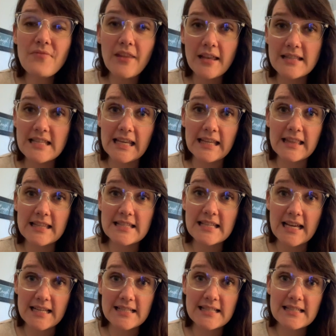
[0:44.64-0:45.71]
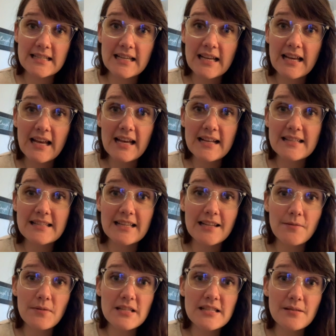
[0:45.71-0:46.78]
and take the test. It's going to
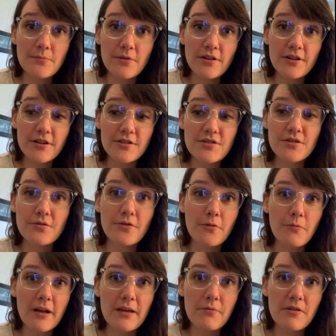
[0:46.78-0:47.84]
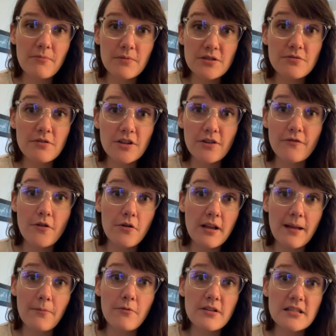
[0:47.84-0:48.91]
be similar to the way we've been doing your
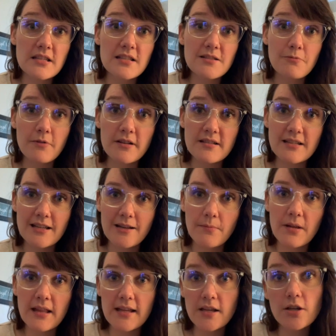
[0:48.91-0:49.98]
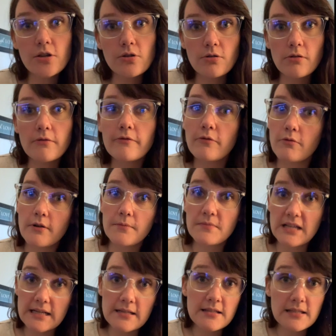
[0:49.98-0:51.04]
vocab quizzes, where it's going to be like a Google form
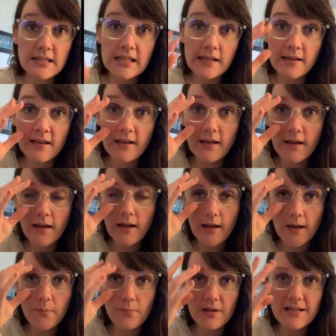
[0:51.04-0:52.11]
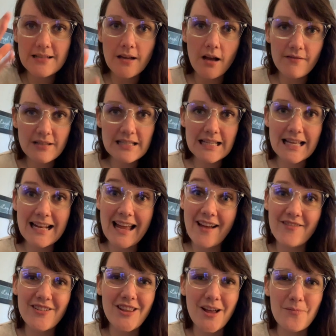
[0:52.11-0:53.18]
test link, but it's obviously going to have
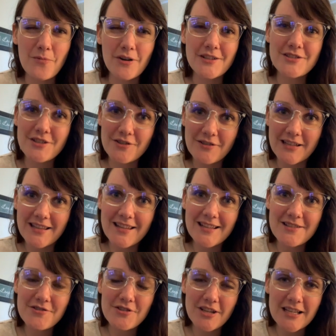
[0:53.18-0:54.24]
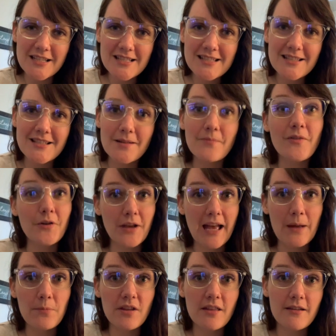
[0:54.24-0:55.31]
a lot more to it than just some
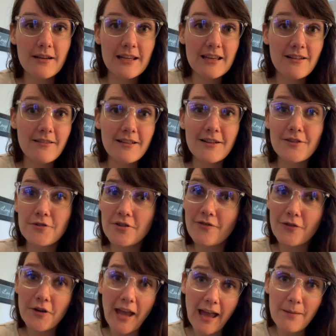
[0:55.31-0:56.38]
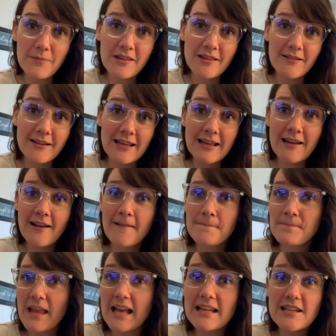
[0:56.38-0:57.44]
vocabulary. It'll include the vocabulary,
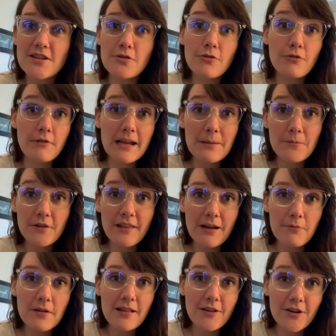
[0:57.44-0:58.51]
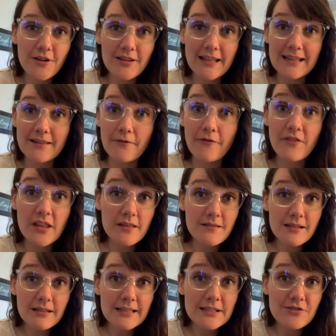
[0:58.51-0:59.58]
any new grammar that we learned, like the fifth
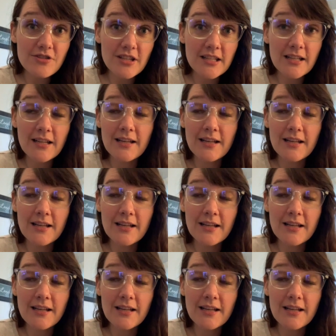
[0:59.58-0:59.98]
declension,